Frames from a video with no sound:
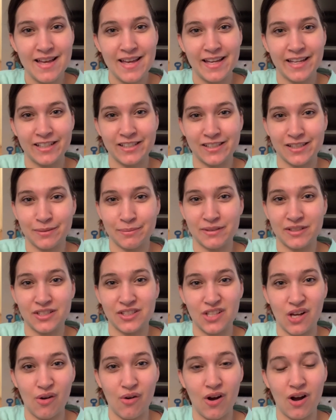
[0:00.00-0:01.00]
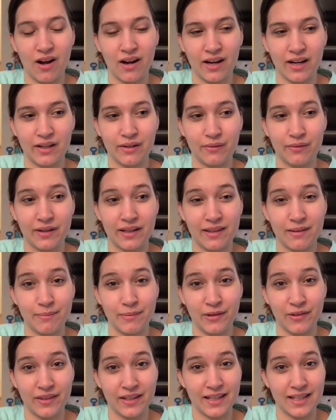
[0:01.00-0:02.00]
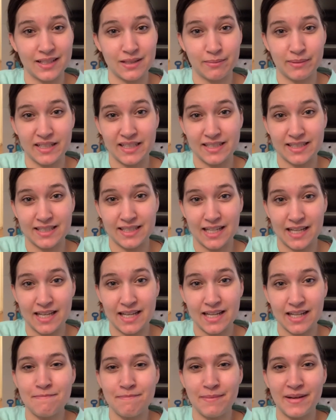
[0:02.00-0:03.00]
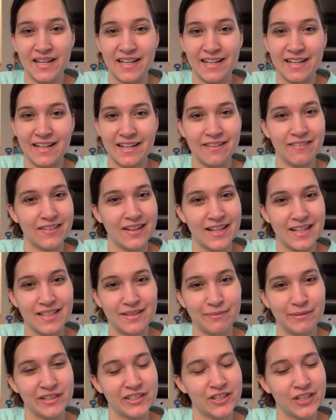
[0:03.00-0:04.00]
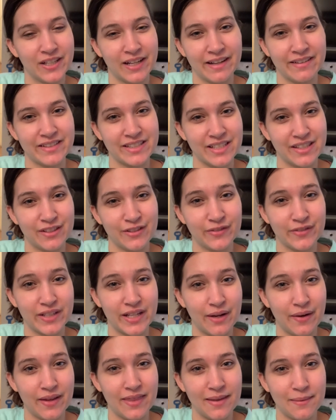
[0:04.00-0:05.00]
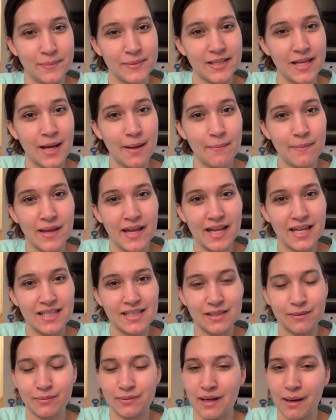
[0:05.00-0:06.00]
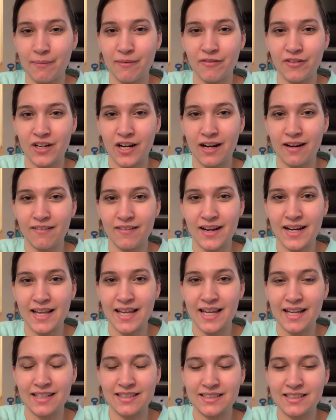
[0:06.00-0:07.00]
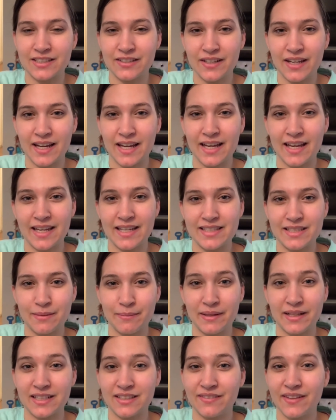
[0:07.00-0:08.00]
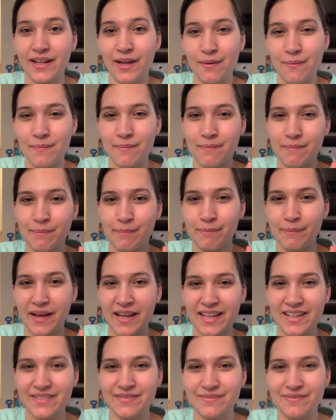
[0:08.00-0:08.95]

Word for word: it's just been so hard with both the kids being sick but anyways make sure you guys give this video a thumbs up and subscribe if you're not already and i'll see you guys in my next video bye